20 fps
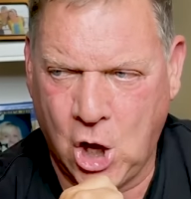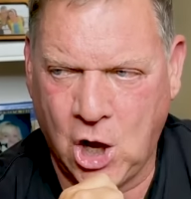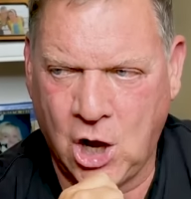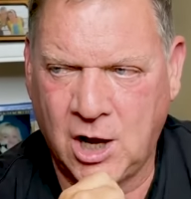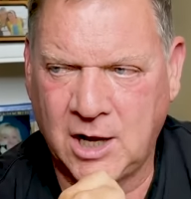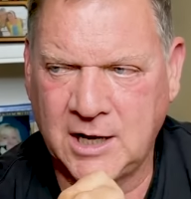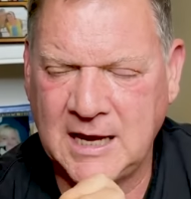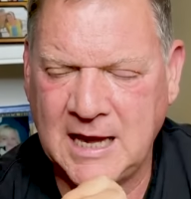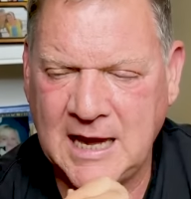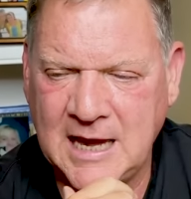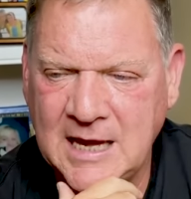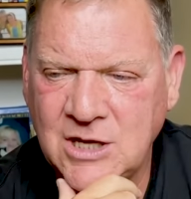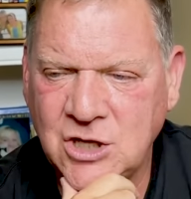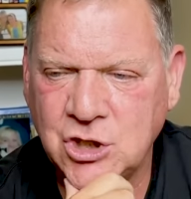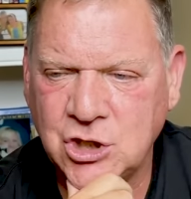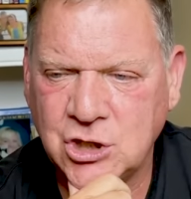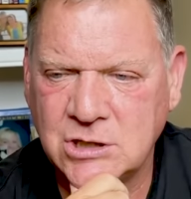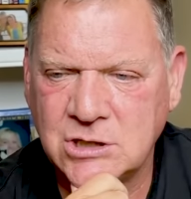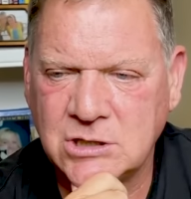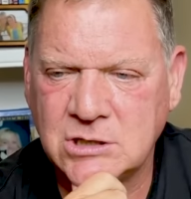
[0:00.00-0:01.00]
On
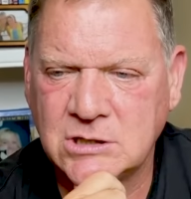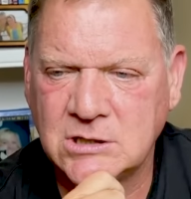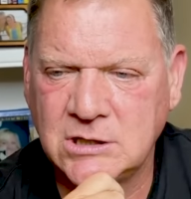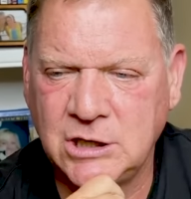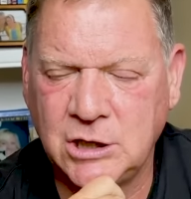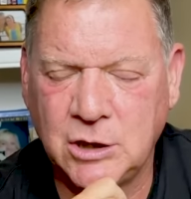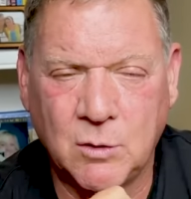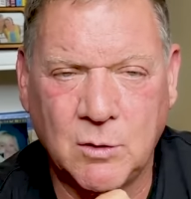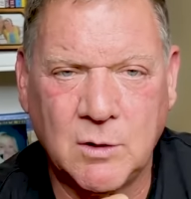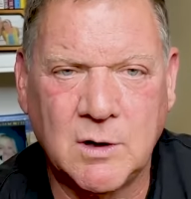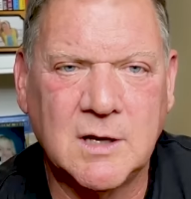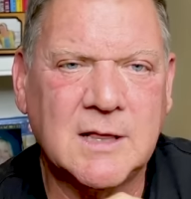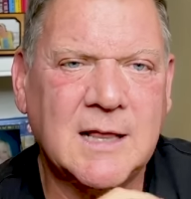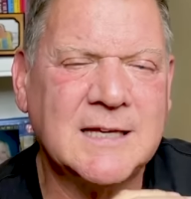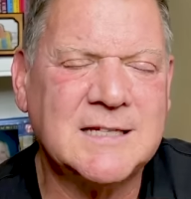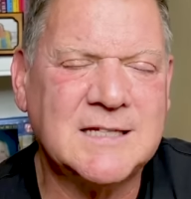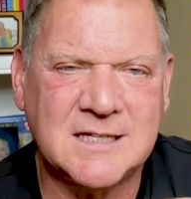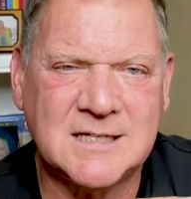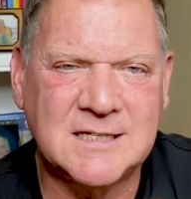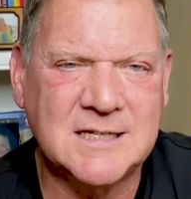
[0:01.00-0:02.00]
hinges, you know,
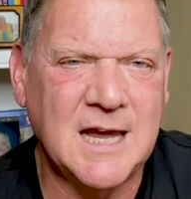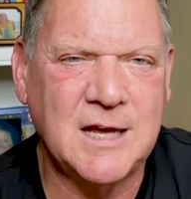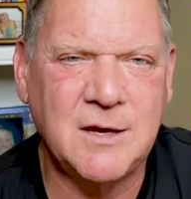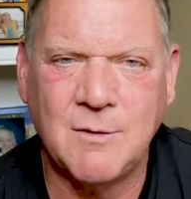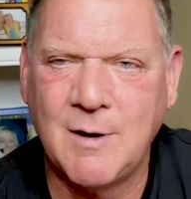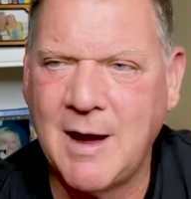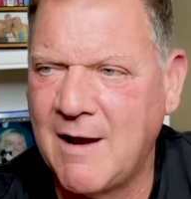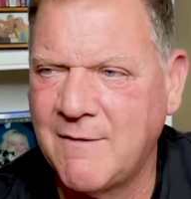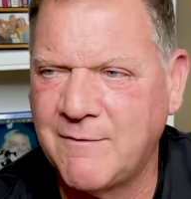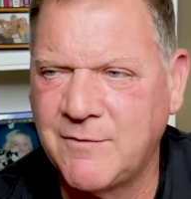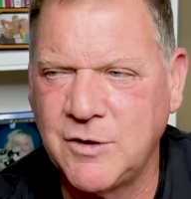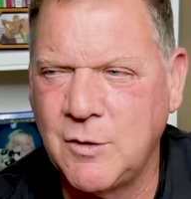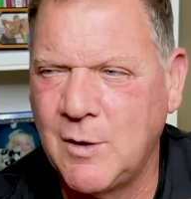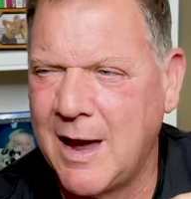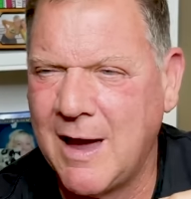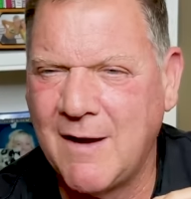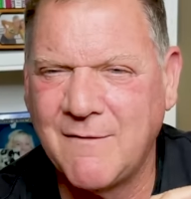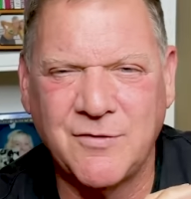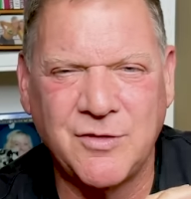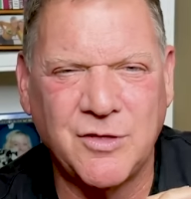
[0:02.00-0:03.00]
let's just say you have, you
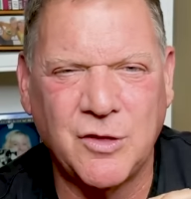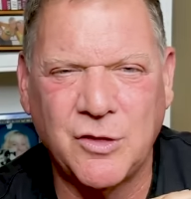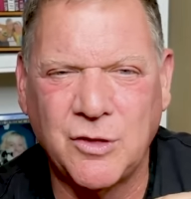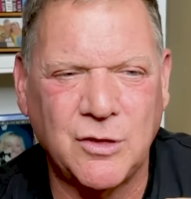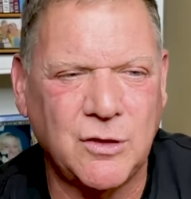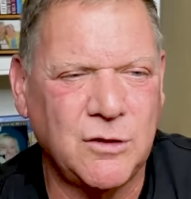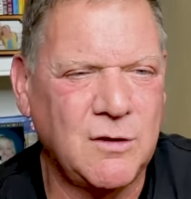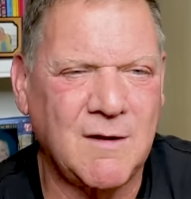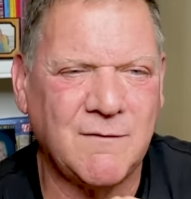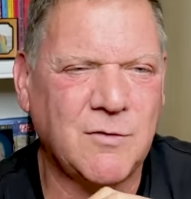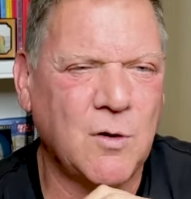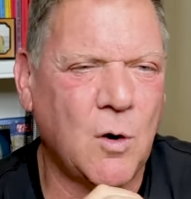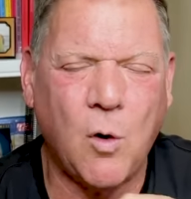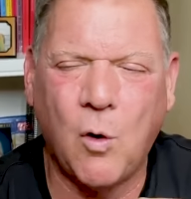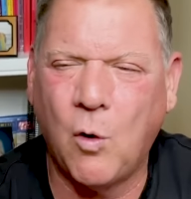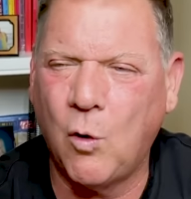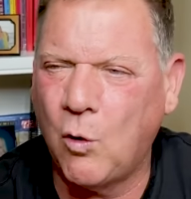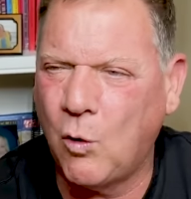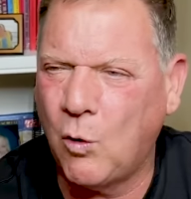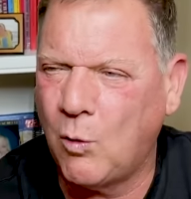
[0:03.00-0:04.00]
have, you have the
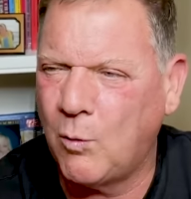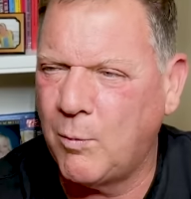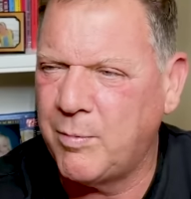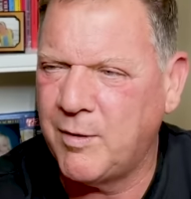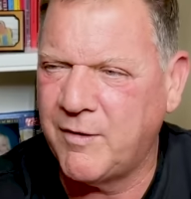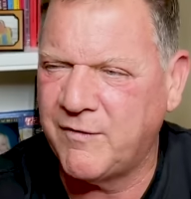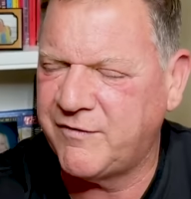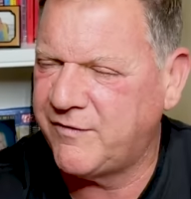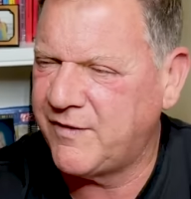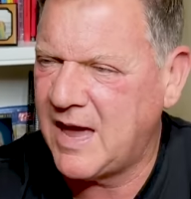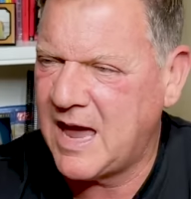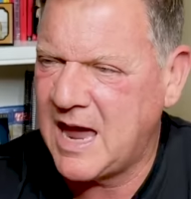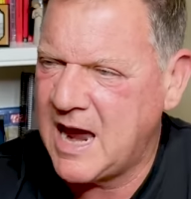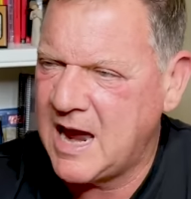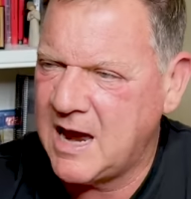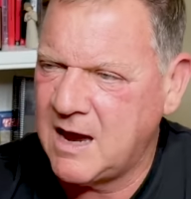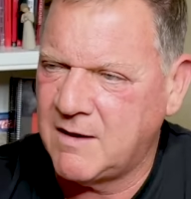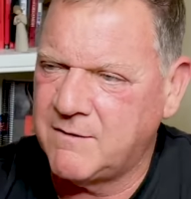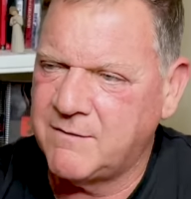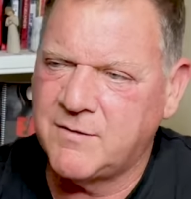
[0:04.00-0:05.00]
whole
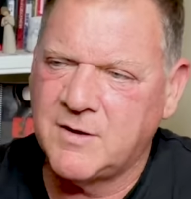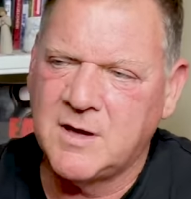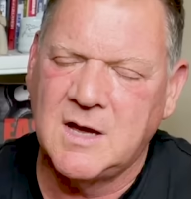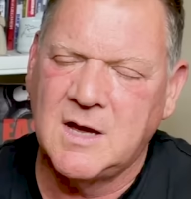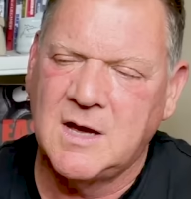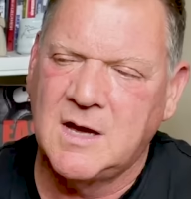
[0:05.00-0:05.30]
buffet of